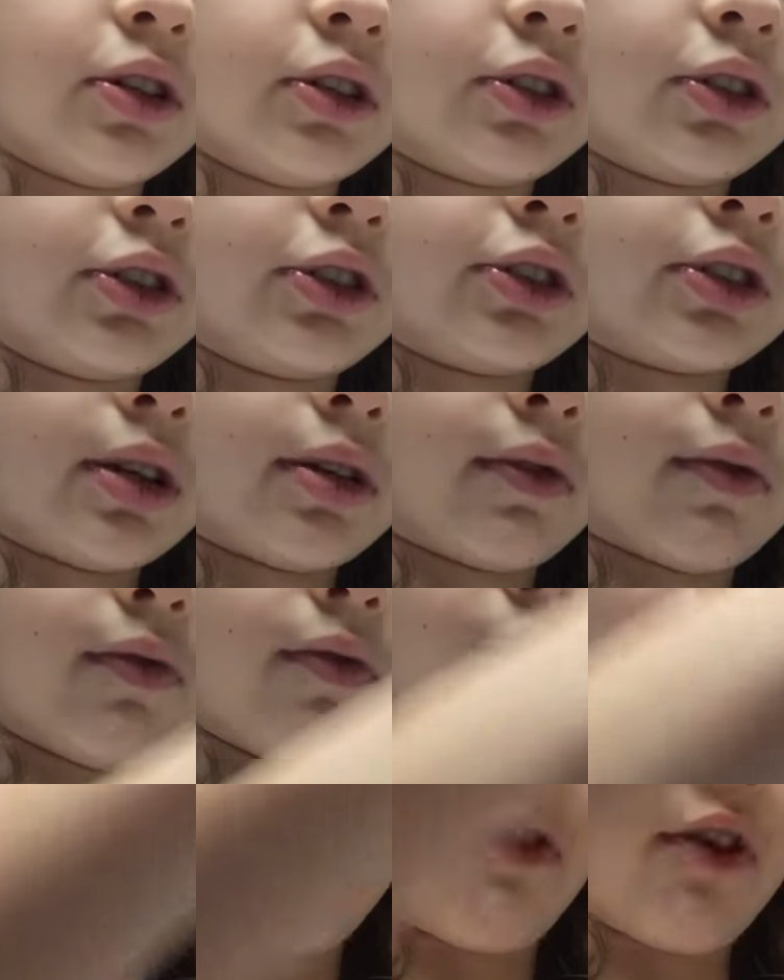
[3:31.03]

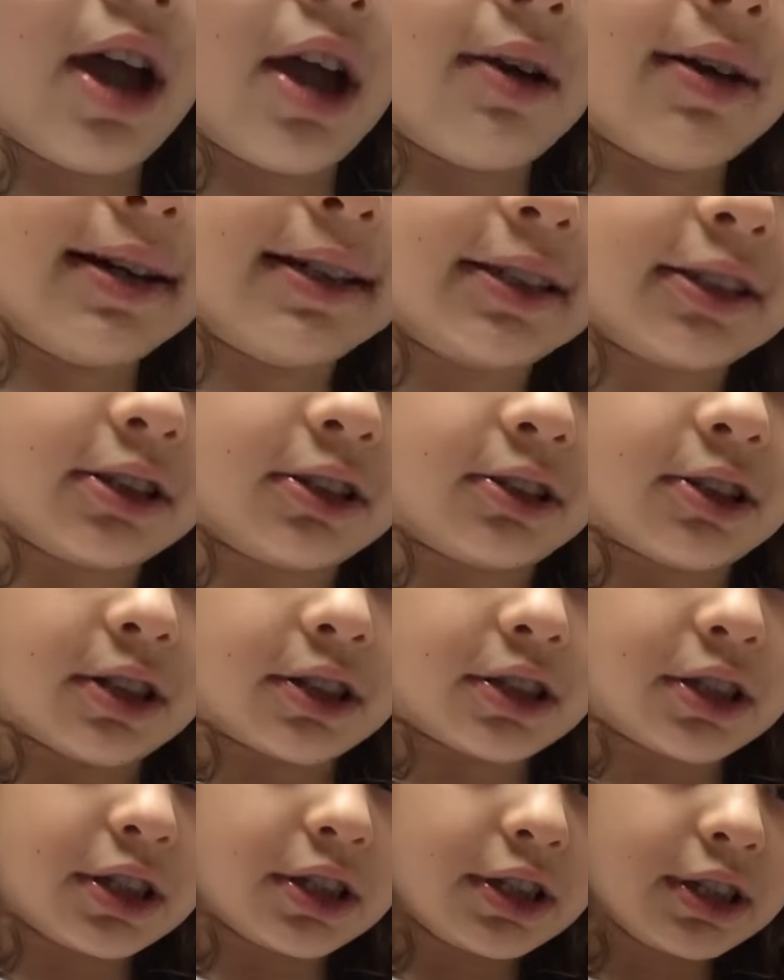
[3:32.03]
It's very
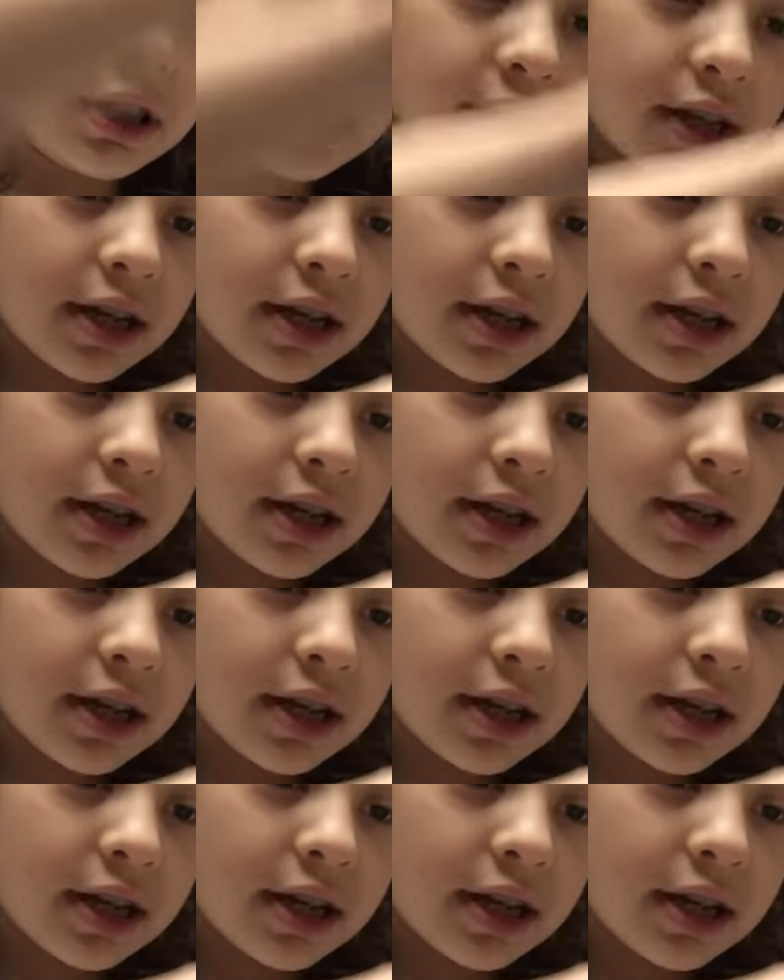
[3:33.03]
stretchy.